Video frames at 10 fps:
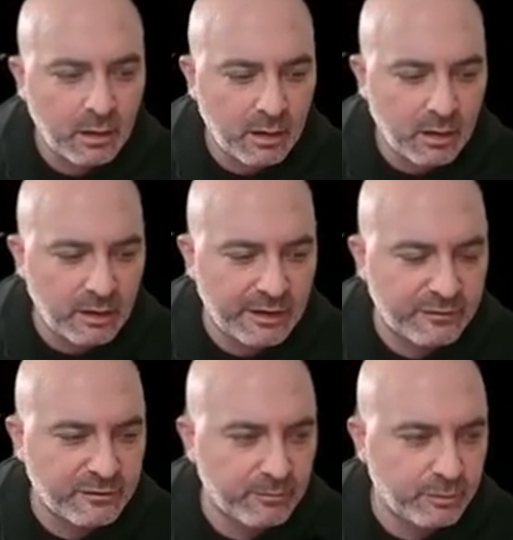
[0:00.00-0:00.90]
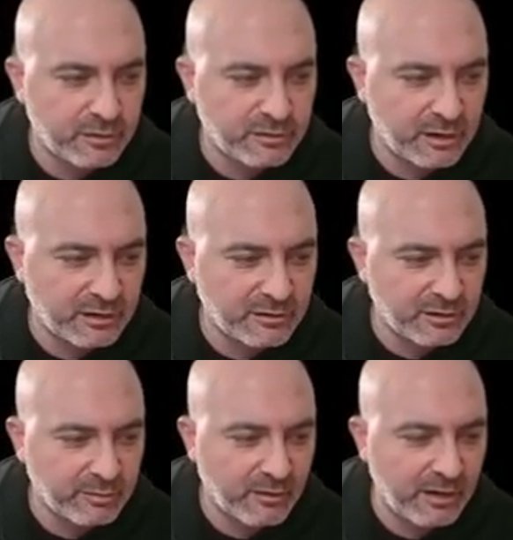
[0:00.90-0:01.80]
So please like and
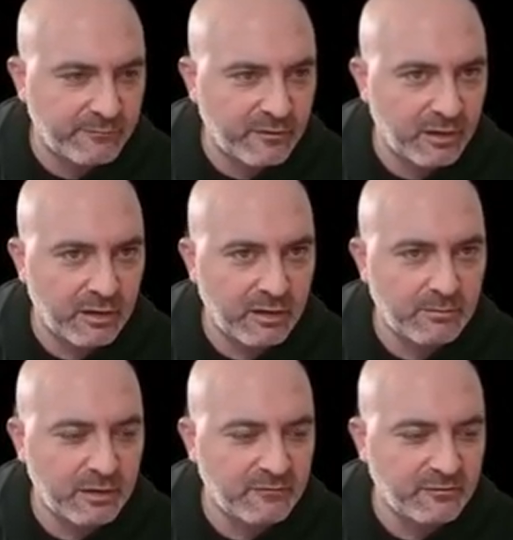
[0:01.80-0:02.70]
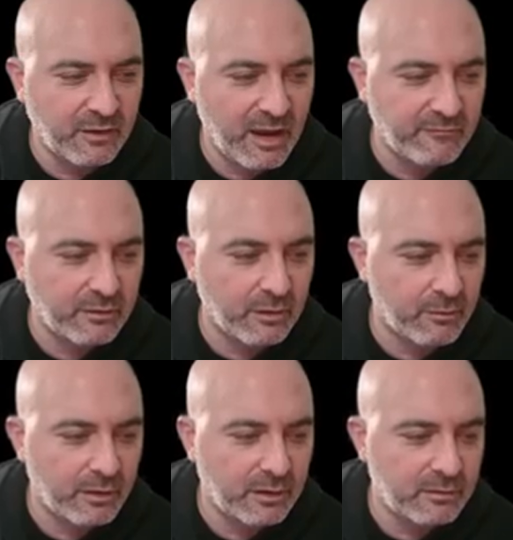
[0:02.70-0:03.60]
subscribe to him if you haven't
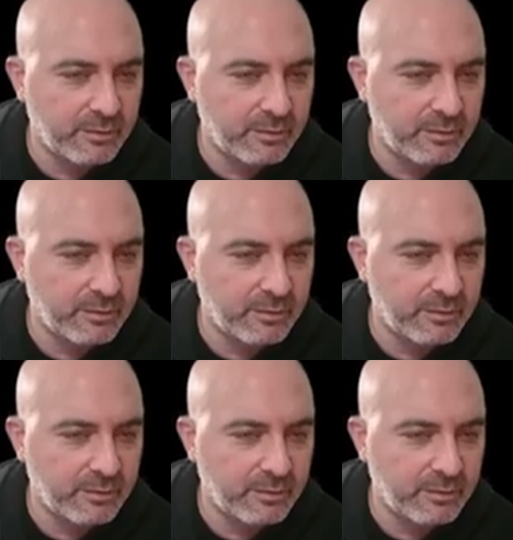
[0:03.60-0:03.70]
already,